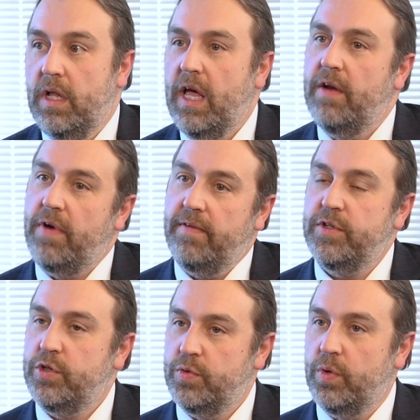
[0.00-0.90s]
A lot of
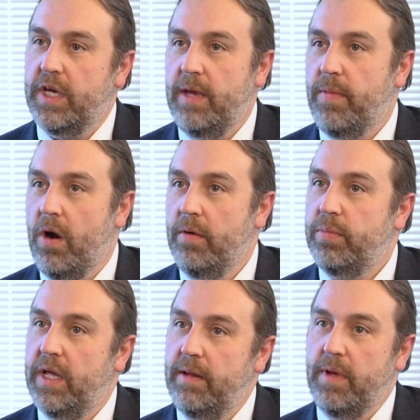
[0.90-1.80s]
officers will keep a hard
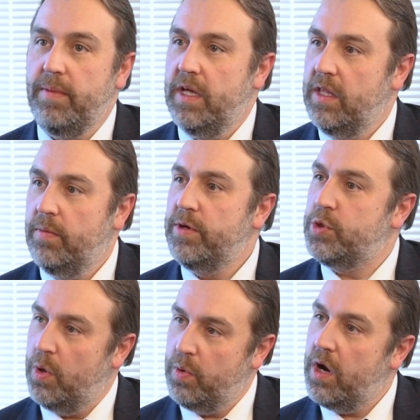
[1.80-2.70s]
plate maybe in their
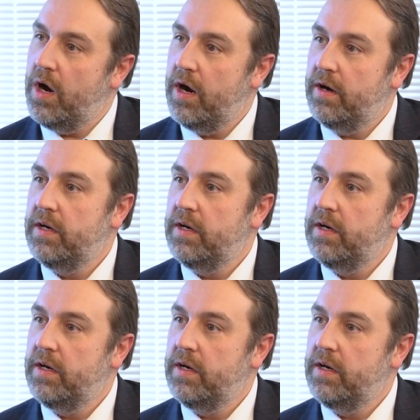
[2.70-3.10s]
patrol car.